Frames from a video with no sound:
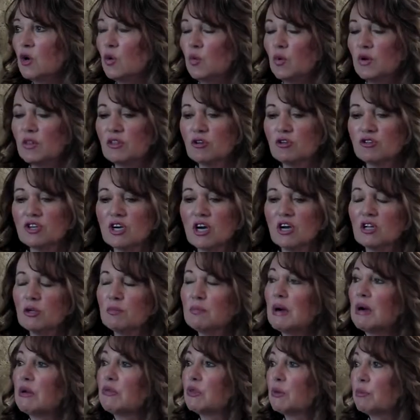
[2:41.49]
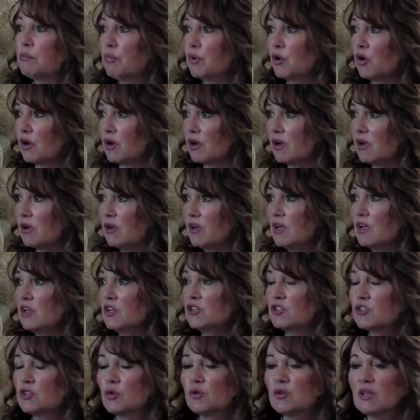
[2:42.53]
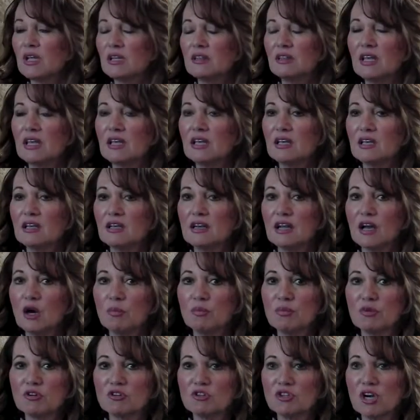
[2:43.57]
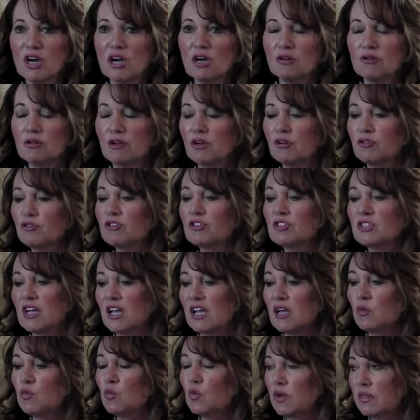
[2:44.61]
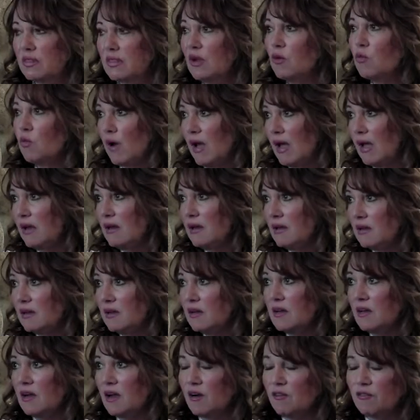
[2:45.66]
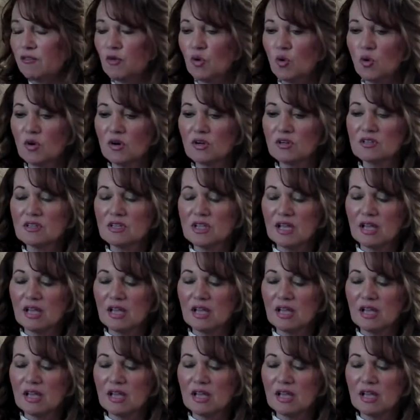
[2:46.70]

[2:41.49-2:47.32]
with their child about the book so that they can help their child understand what they read, of course.